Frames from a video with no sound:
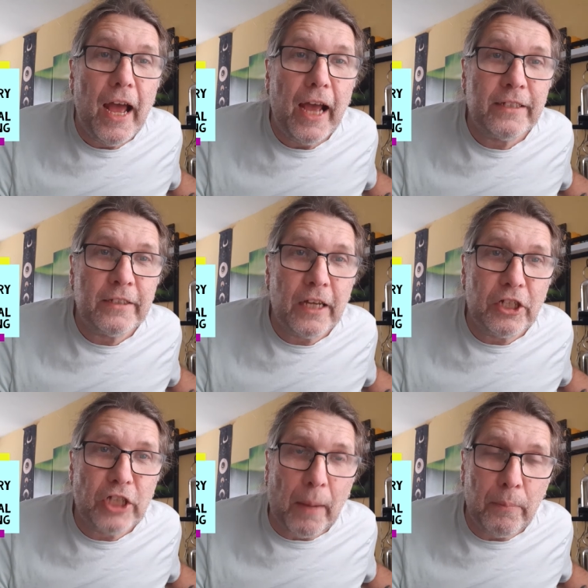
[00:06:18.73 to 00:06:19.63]
hasn't got a
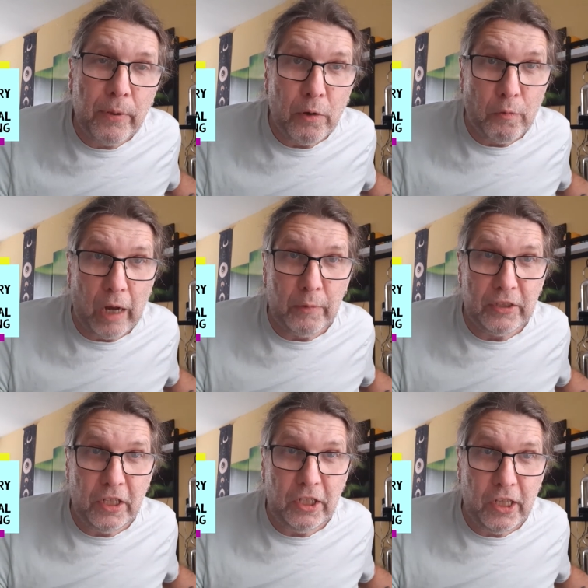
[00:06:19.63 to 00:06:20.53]
dump while we
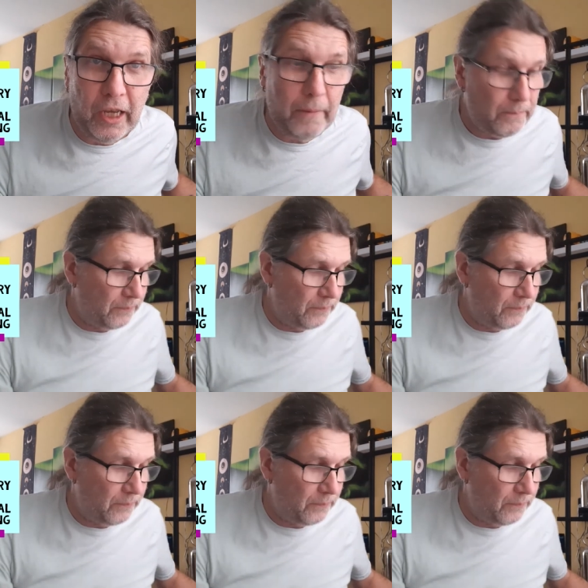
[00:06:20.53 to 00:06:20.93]
sit here.